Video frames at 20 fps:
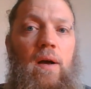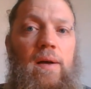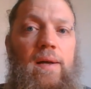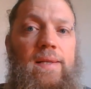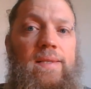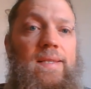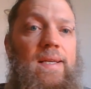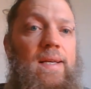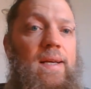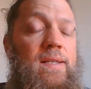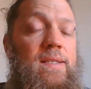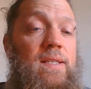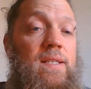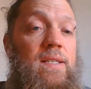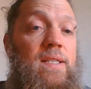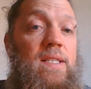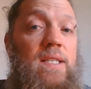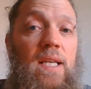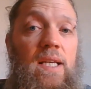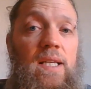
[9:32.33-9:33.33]
It's a
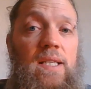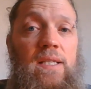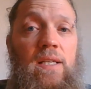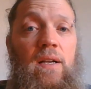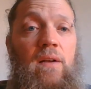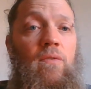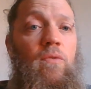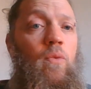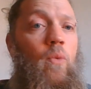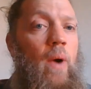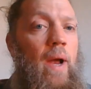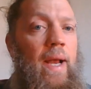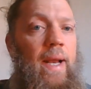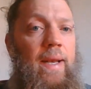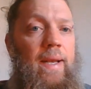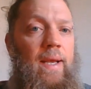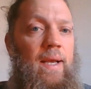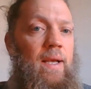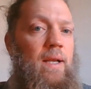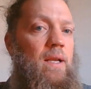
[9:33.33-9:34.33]
season of
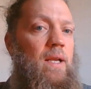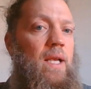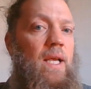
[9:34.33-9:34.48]
waiting and